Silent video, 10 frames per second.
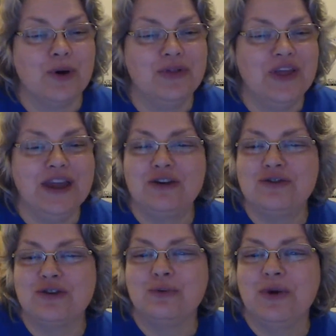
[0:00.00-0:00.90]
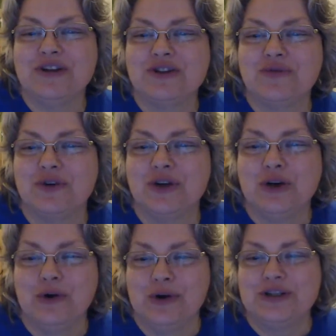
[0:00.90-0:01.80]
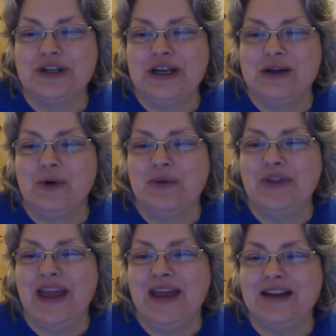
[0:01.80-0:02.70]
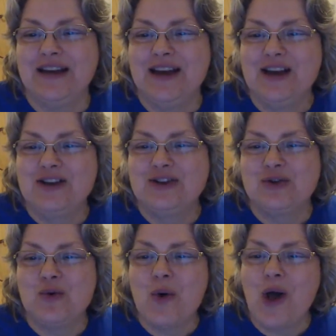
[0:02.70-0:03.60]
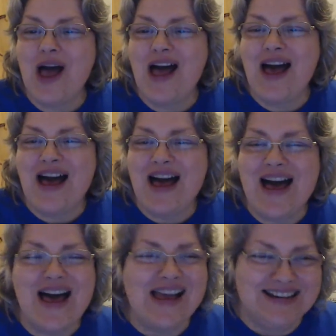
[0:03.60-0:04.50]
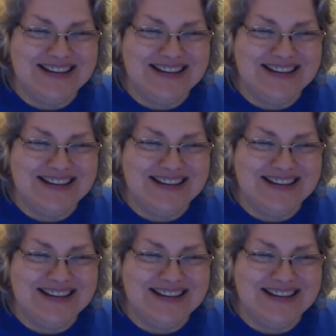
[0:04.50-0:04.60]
Thank you so much for encouraging him on that. Squad!